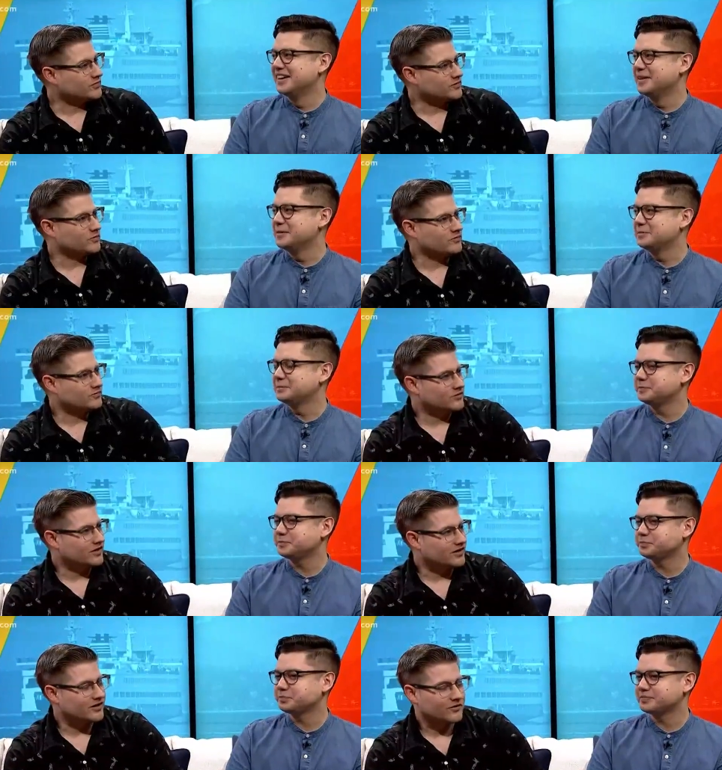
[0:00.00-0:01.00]
Speaker 1: people.
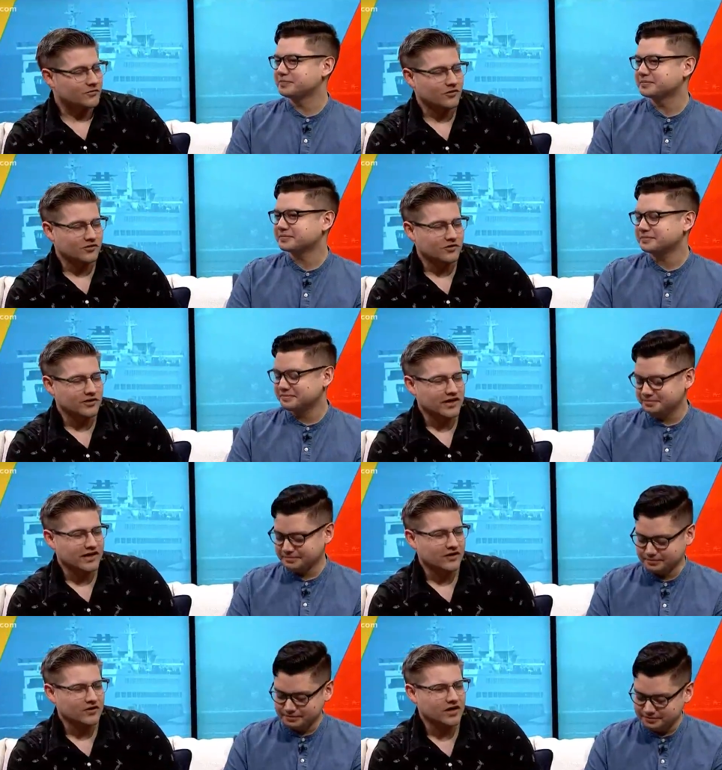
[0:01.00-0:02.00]
Uh, we're all going
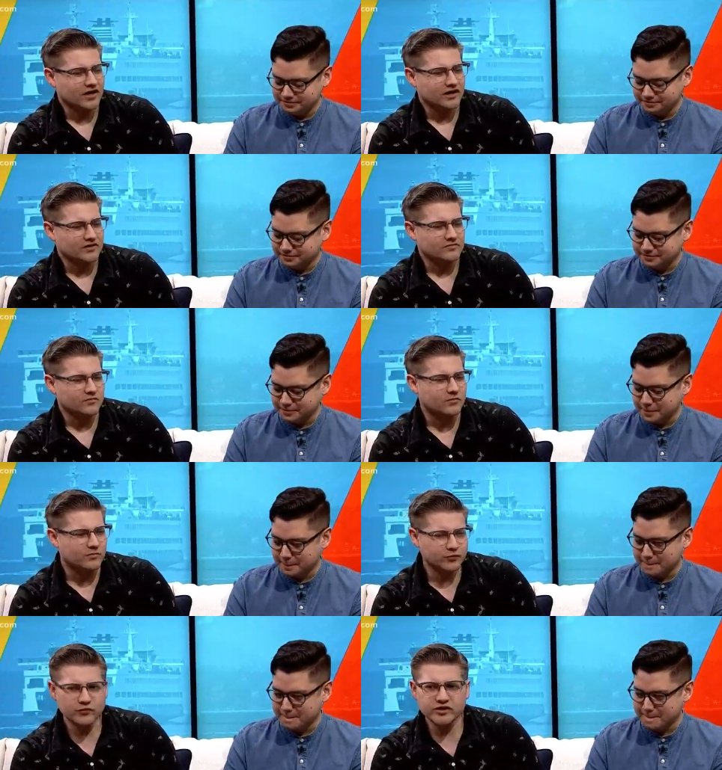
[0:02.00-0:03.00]
out. Uh,
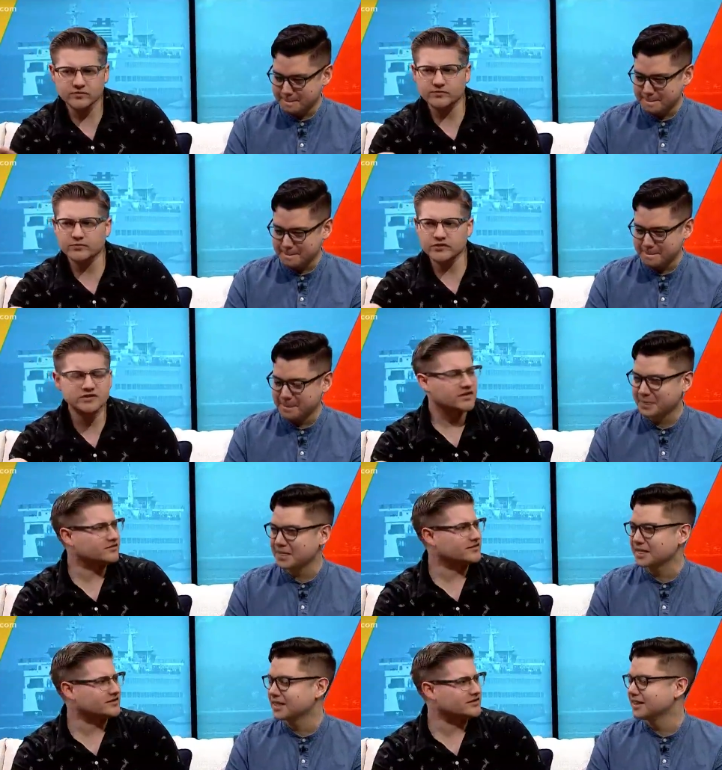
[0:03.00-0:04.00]
pre pre
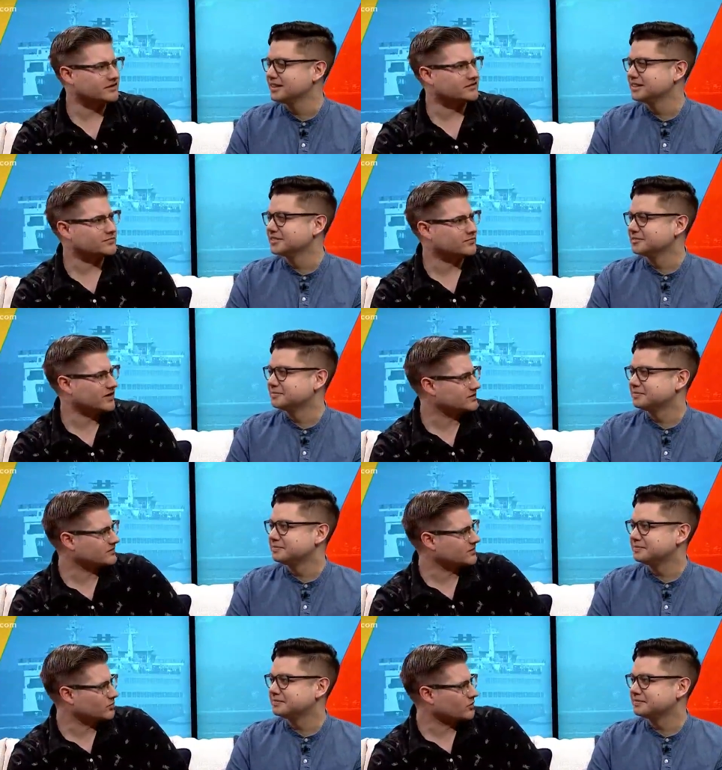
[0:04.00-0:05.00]
sales of these tickets
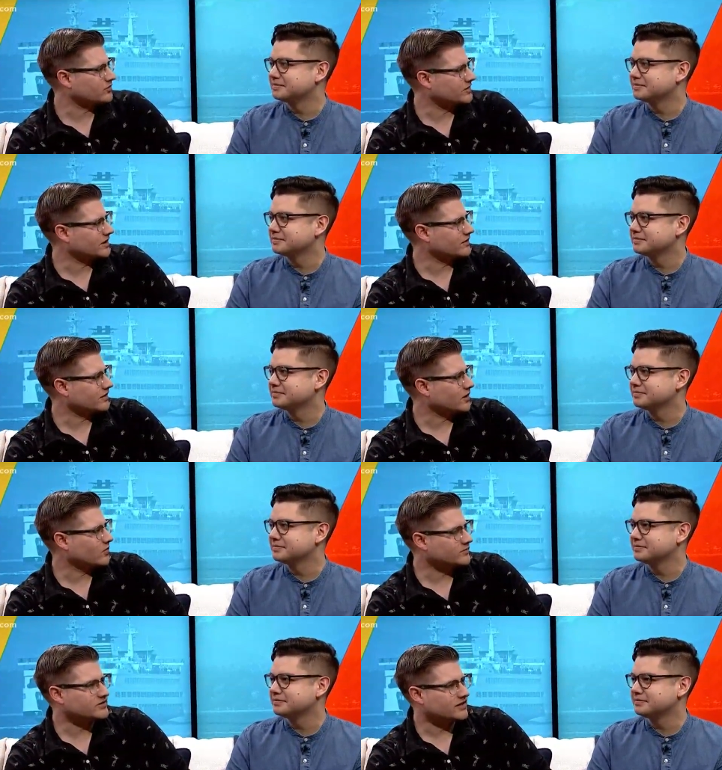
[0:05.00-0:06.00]
basically broke the internet.
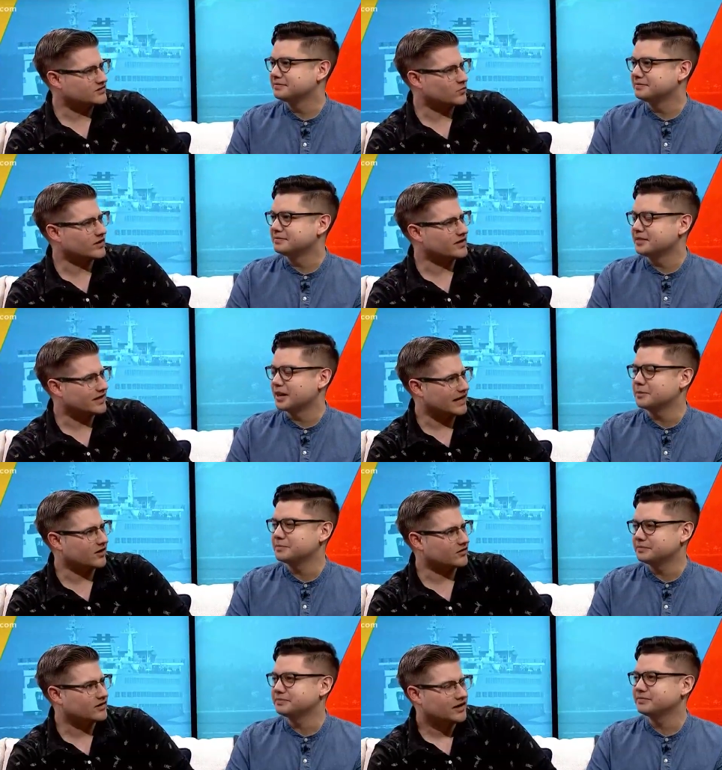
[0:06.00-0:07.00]
Websites went yeah.
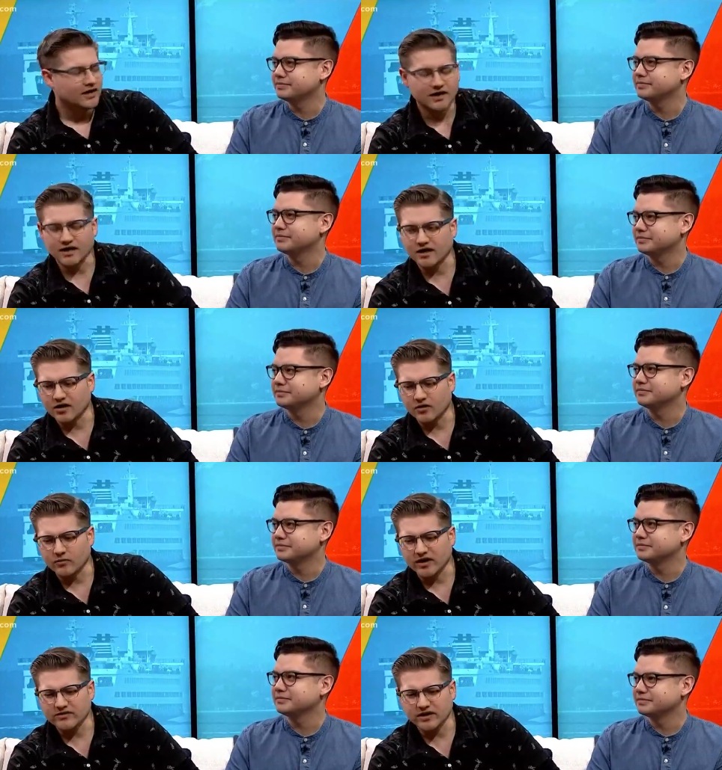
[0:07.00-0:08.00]
down.
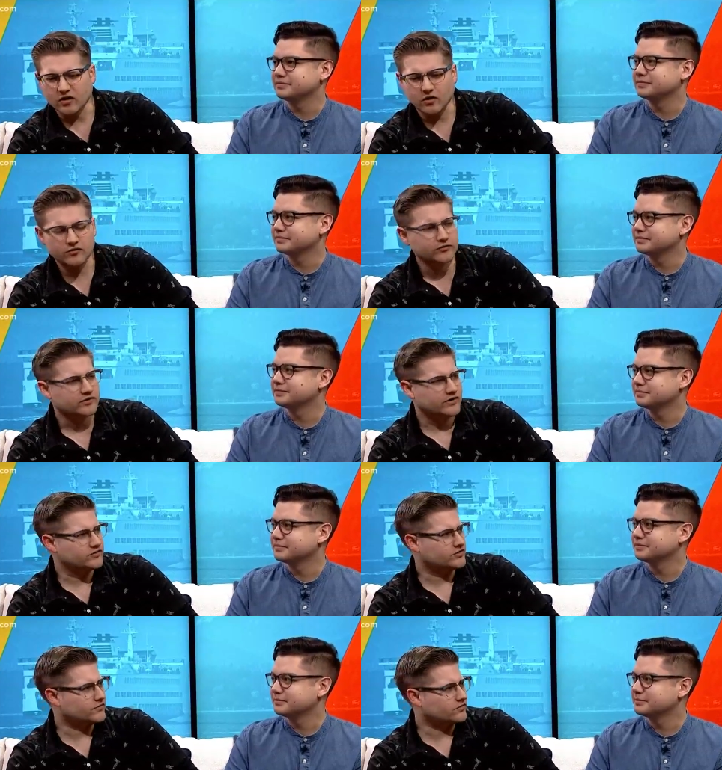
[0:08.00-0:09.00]
Um, I think all three
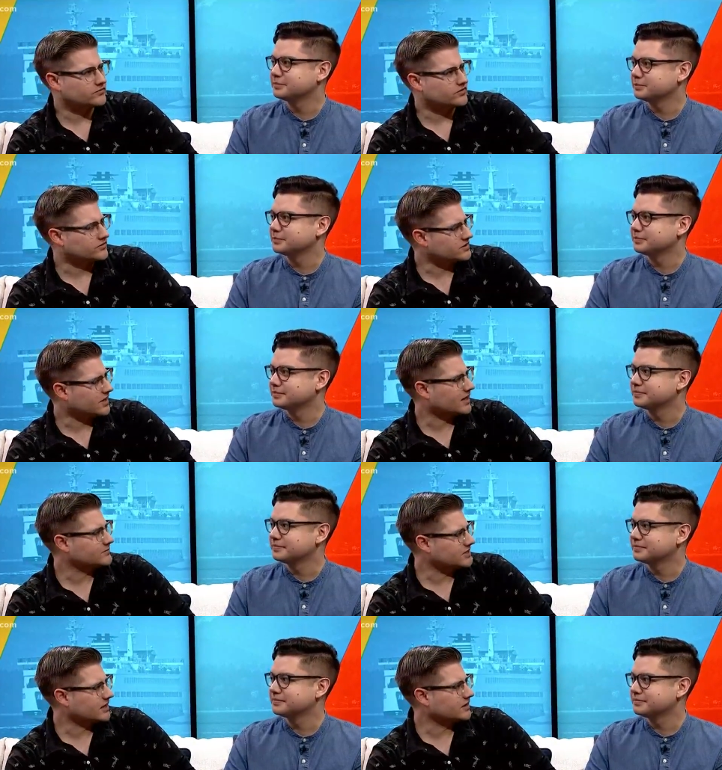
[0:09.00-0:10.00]
Avengers films are in the
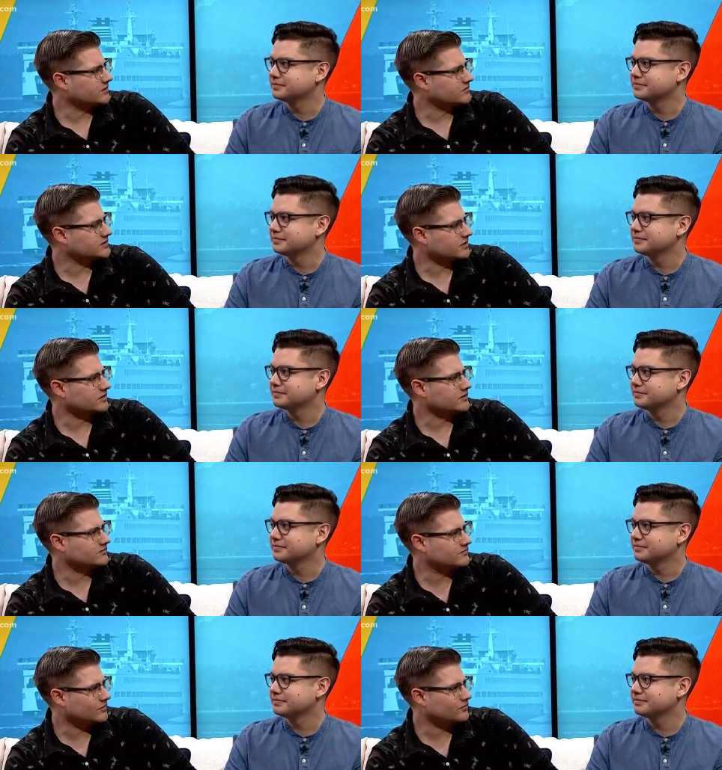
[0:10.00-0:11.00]
top 10
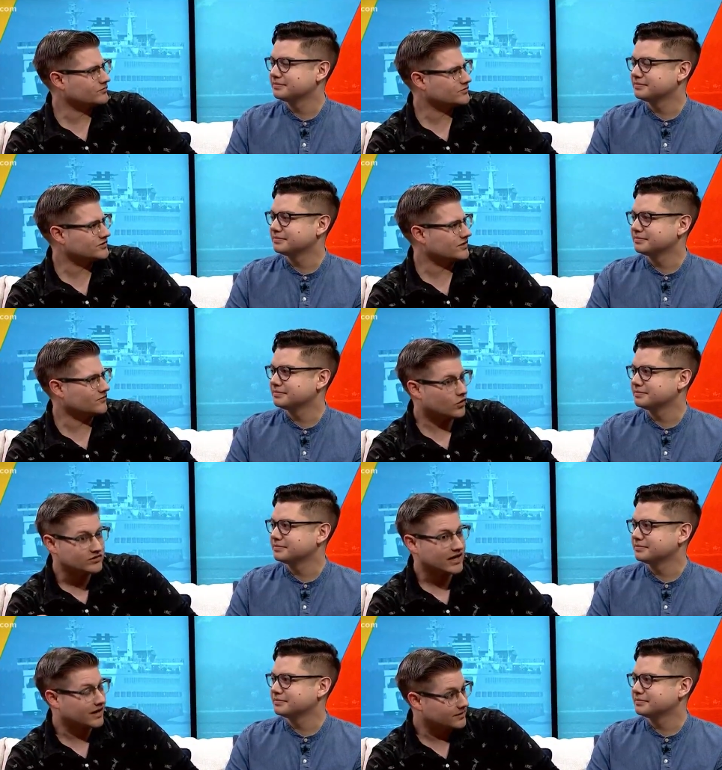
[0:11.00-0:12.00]
selling films of all
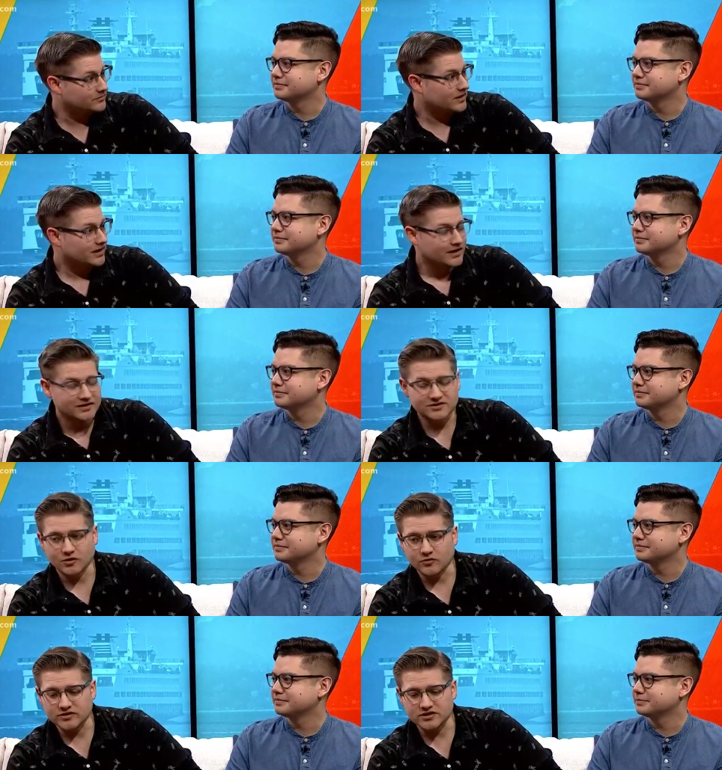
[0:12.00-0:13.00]
time. Mm -hmm.
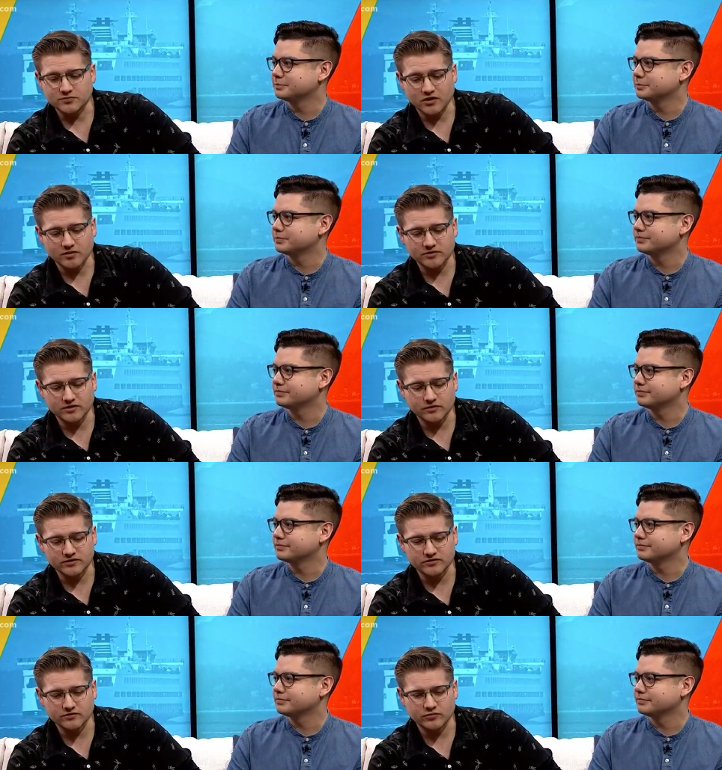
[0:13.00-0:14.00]
So this is probably going
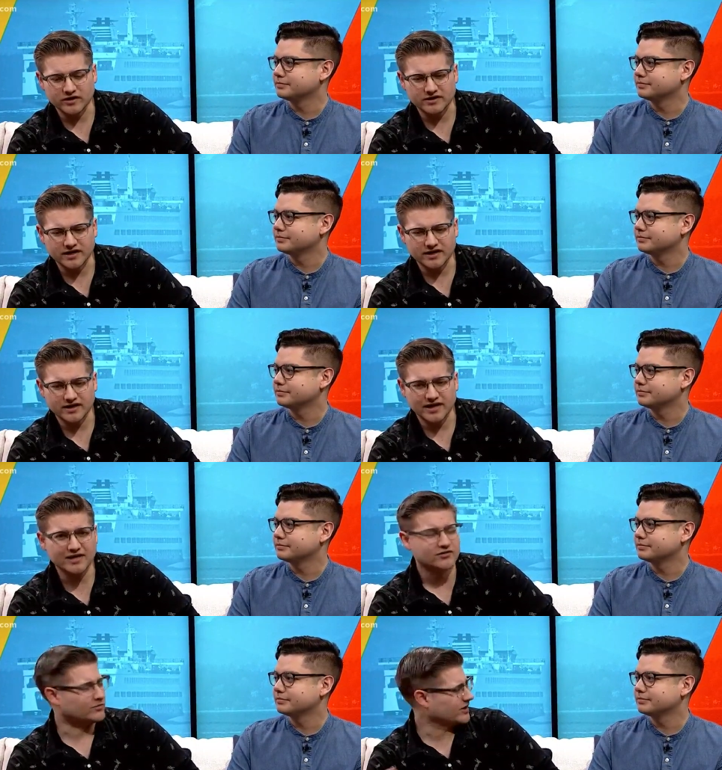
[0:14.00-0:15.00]
to break that. And
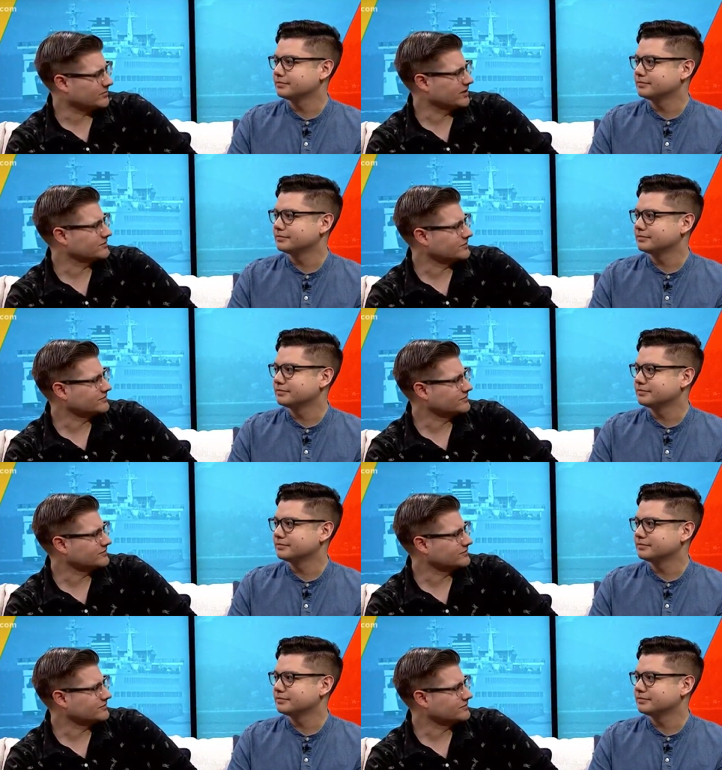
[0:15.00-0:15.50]
actually, Black Panther